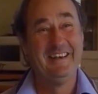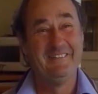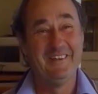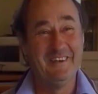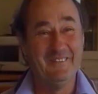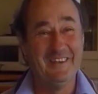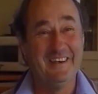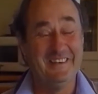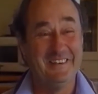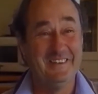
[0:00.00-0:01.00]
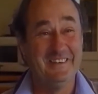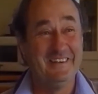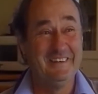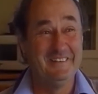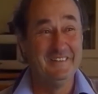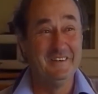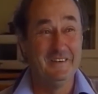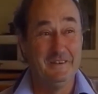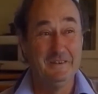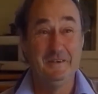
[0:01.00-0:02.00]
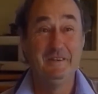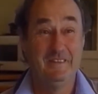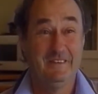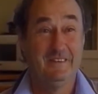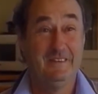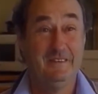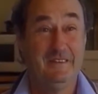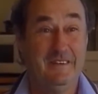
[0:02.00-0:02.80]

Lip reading: better place, you know, you're really good, you know.